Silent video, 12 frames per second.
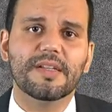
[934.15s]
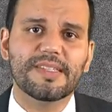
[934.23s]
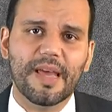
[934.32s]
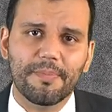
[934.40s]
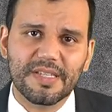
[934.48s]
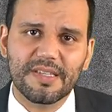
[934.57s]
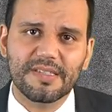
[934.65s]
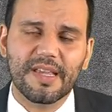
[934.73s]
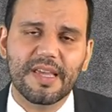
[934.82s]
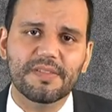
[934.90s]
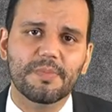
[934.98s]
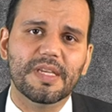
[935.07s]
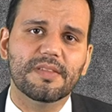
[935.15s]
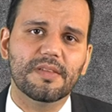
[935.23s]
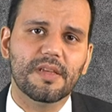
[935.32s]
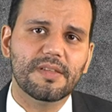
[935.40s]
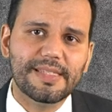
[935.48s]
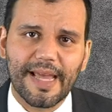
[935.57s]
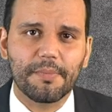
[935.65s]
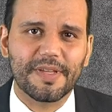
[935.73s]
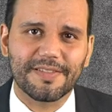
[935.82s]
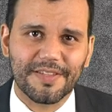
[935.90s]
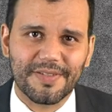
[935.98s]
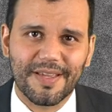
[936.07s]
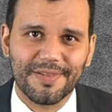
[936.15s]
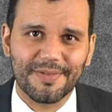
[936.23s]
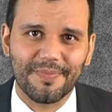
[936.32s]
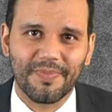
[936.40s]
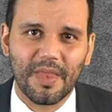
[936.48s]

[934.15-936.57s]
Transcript: ten business days means ten business days.